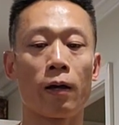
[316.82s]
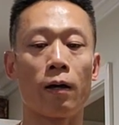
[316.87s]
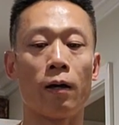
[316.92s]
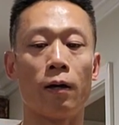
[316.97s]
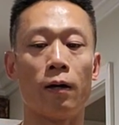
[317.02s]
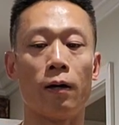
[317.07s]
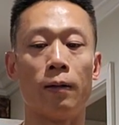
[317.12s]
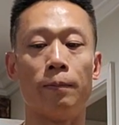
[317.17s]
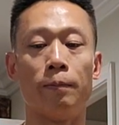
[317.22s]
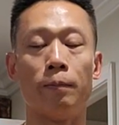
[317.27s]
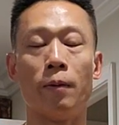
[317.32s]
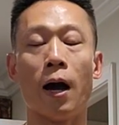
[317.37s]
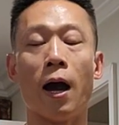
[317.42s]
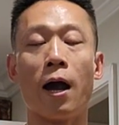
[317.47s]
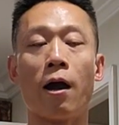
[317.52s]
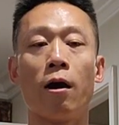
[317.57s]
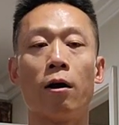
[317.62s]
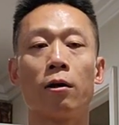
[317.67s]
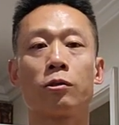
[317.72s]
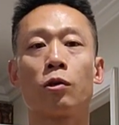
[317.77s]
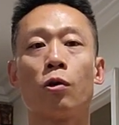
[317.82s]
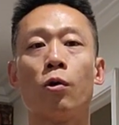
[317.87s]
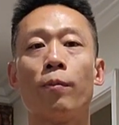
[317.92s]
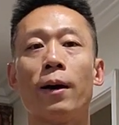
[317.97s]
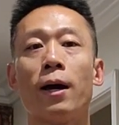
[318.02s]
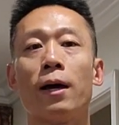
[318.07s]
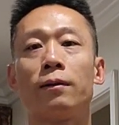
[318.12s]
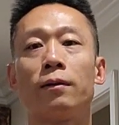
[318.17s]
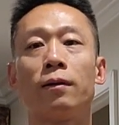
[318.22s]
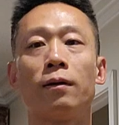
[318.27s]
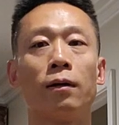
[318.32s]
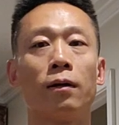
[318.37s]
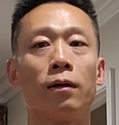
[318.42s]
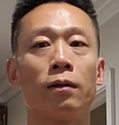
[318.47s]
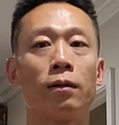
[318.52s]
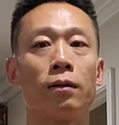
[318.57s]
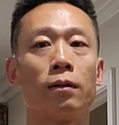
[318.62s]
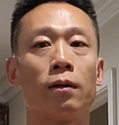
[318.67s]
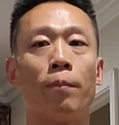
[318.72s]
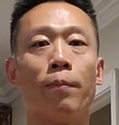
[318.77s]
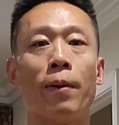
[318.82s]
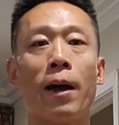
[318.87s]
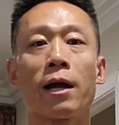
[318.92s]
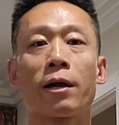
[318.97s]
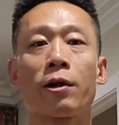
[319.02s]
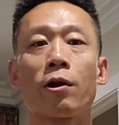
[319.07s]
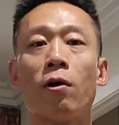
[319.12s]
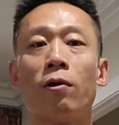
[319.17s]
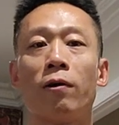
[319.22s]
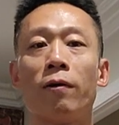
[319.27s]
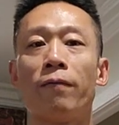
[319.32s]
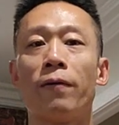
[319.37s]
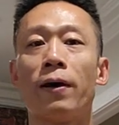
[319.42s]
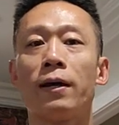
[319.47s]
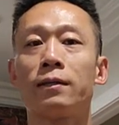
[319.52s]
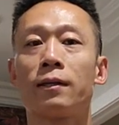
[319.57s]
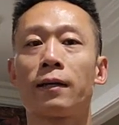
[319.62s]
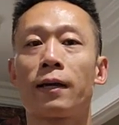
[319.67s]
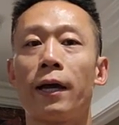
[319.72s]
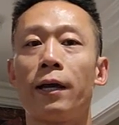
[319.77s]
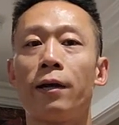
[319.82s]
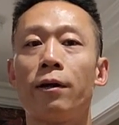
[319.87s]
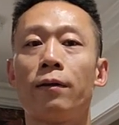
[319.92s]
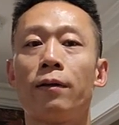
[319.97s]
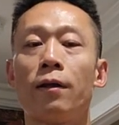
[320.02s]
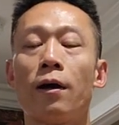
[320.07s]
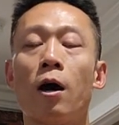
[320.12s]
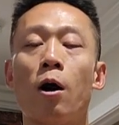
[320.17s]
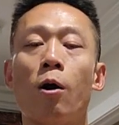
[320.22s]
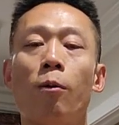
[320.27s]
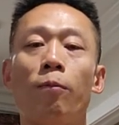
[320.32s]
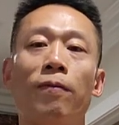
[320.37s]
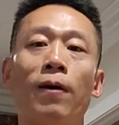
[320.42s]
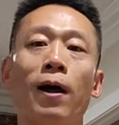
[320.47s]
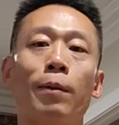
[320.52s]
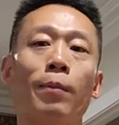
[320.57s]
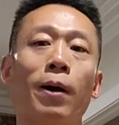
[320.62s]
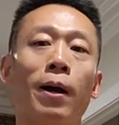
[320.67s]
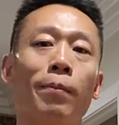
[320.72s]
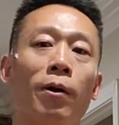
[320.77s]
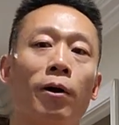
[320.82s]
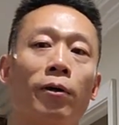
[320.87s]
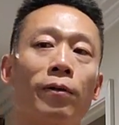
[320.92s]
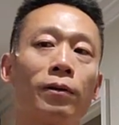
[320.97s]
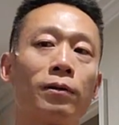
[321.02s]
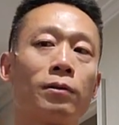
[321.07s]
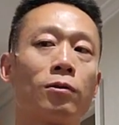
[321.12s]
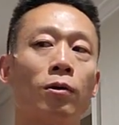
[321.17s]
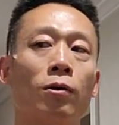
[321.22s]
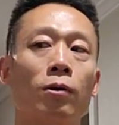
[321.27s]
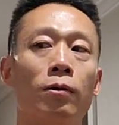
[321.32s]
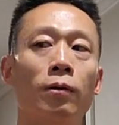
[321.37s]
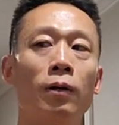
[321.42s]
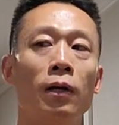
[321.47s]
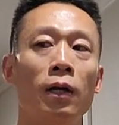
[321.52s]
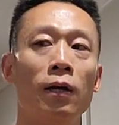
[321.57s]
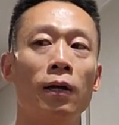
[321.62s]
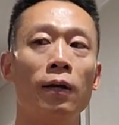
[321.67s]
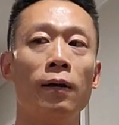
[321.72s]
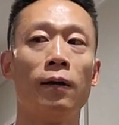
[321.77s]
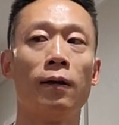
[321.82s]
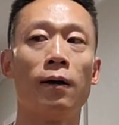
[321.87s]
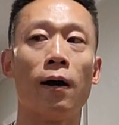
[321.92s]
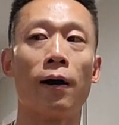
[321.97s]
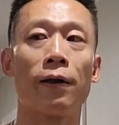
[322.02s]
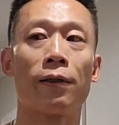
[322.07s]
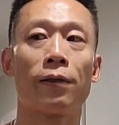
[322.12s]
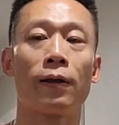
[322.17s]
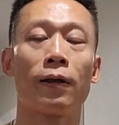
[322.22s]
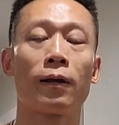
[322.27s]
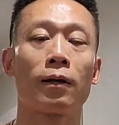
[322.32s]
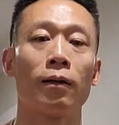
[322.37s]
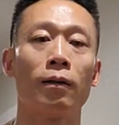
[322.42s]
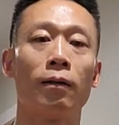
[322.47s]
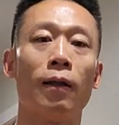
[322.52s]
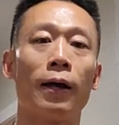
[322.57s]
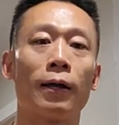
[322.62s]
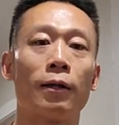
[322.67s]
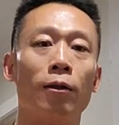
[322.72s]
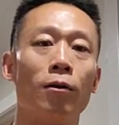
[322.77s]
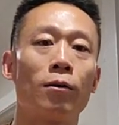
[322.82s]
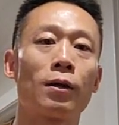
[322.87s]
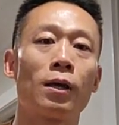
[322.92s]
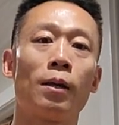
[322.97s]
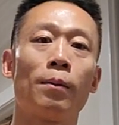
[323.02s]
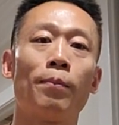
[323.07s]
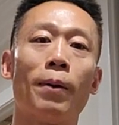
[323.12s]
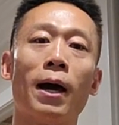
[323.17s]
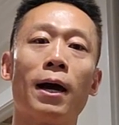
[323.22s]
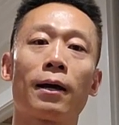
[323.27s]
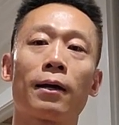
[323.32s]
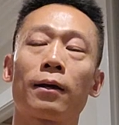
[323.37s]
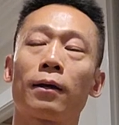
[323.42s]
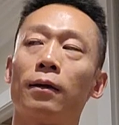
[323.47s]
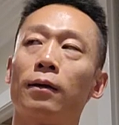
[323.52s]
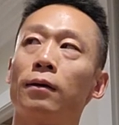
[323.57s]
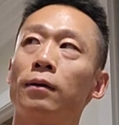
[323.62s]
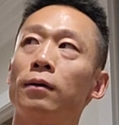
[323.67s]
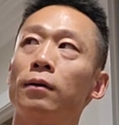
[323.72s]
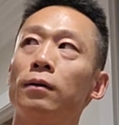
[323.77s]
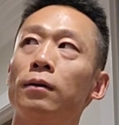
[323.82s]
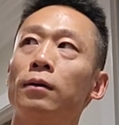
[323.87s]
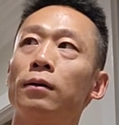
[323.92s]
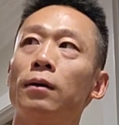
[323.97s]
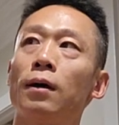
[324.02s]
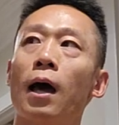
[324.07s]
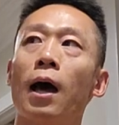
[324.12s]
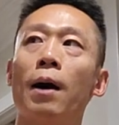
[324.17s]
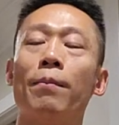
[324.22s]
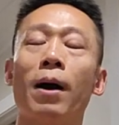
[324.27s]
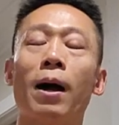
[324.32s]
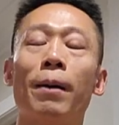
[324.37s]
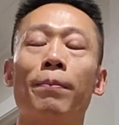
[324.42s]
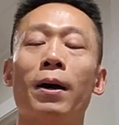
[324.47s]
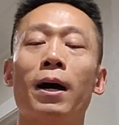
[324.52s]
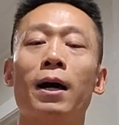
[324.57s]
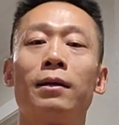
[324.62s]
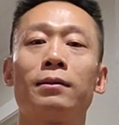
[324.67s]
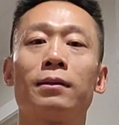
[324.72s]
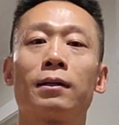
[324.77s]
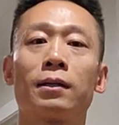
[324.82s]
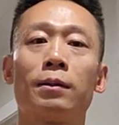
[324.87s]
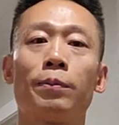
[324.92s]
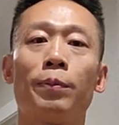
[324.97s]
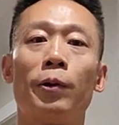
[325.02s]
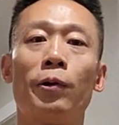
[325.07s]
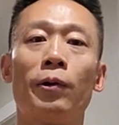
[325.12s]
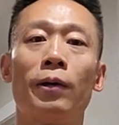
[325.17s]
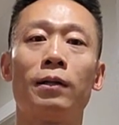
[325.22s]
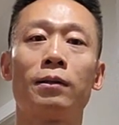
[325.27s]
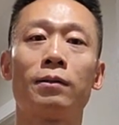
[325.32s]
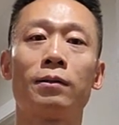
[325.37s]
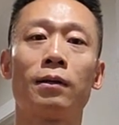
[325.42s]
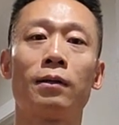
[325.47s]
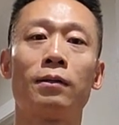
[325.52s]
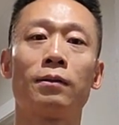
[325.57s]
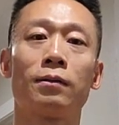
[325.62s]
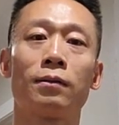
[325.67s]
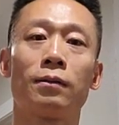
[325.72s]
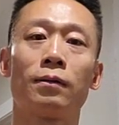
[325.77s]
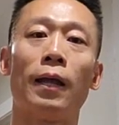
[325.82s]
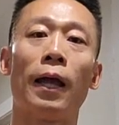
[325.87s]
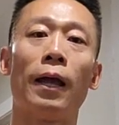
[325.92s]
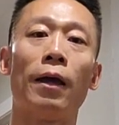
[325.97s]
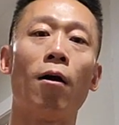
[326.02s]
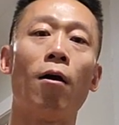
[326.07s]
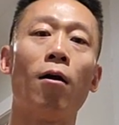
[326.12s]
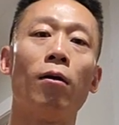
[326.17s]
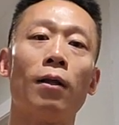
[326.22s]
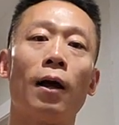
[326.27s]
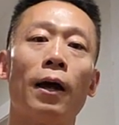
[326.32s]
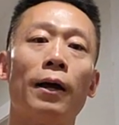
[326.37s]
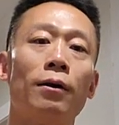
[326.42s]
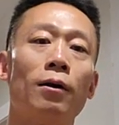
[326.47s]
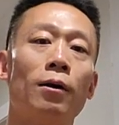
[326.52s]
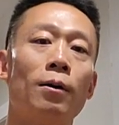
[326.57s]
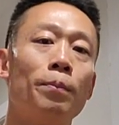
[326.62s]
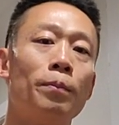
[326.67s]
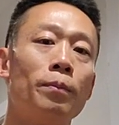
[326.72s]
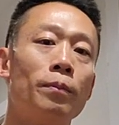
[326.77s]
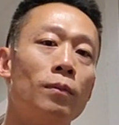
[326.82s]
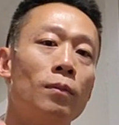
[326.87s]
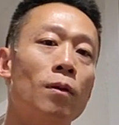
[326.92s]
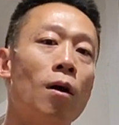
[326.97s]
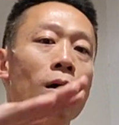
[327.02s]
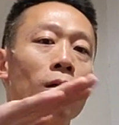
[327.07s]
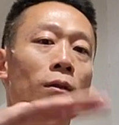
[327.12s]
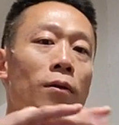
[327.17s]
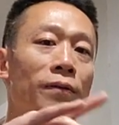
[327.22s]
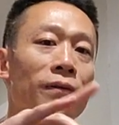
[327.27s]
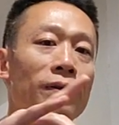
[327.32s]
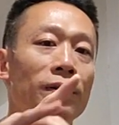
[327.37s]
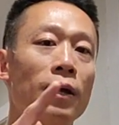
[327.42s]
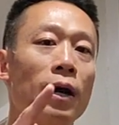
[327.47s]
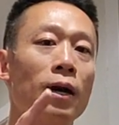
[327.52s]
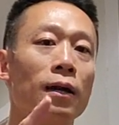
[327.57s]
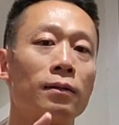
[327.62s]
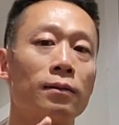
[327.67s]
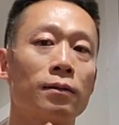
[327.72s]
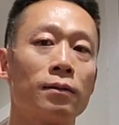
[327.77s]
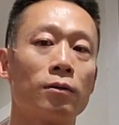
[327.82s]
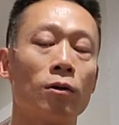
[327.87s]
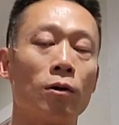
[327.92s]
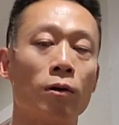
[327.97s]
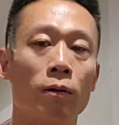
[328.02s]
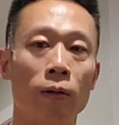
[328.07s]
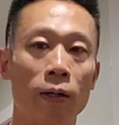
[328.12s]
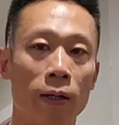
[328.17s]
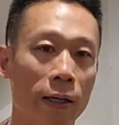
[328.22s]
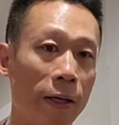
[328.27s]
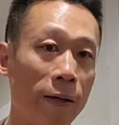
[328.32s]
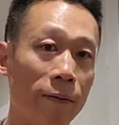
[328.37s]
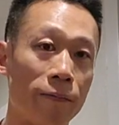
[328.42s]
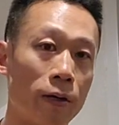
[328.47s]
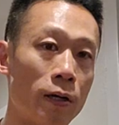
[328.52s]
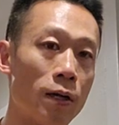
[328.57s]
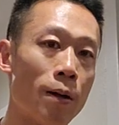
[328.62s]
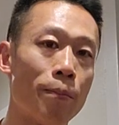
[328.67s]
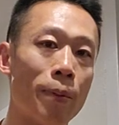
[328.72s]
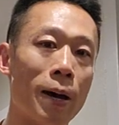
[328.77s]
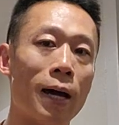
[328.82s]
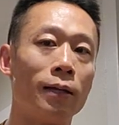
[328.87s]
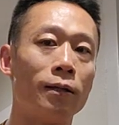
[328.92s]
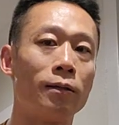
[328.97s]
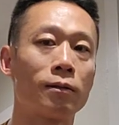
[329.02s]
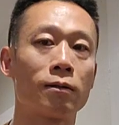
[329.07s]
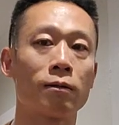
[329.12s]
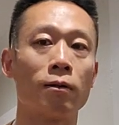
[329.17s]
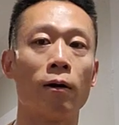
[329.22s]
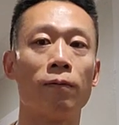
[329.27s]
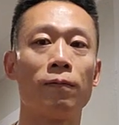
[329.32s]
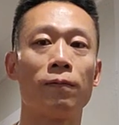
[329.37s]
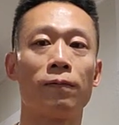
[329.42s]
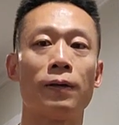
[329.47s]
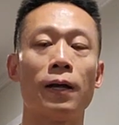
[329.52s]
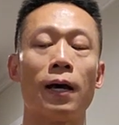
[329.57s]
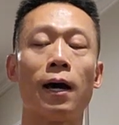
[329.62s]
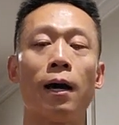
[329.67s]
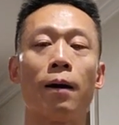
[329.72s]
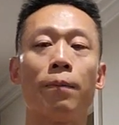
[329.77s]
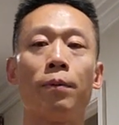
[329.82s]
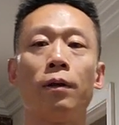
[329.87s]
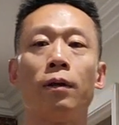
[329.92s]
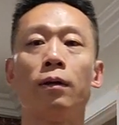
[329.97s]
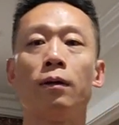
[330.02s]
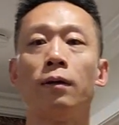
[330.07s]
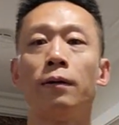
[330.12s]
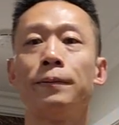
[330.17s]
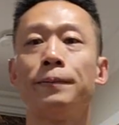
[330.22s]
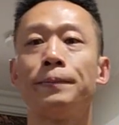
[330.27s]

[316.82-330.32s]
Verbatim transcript: Uh, I also met the, the background investigator that helped find my mother. So I think like looking back at my past experiences, they all line up, all of the dots. So even the bad stuff that happened.